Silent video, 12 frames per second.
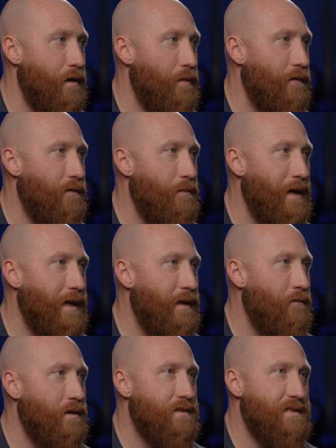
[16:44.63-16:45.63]
But for me, I
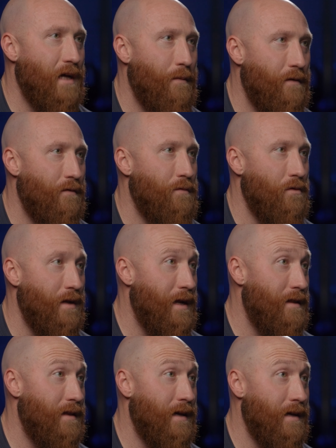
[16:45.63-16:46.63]
didn't want it to stop me from doing
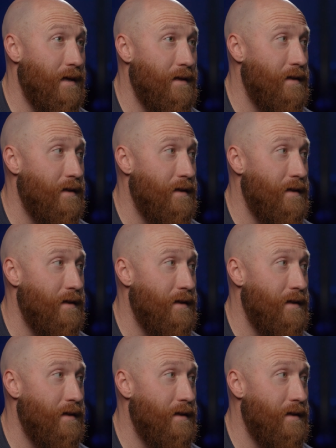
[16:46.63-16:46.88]
anything,